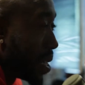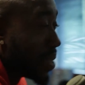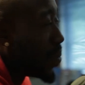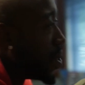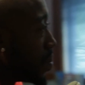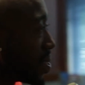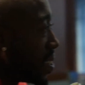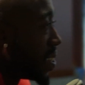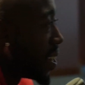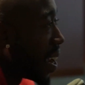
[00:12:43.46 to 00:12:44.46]
That's what I'm
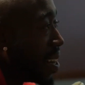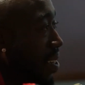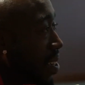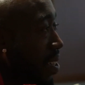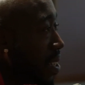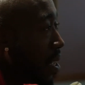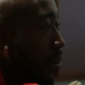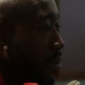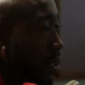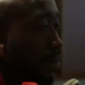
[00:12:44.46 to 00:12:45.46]
saying. Like, I didn't even, it
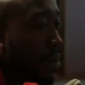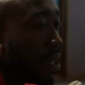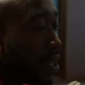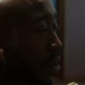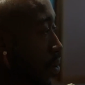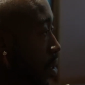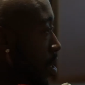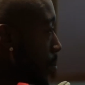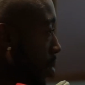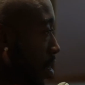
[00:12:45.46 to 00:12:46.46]
was just me going up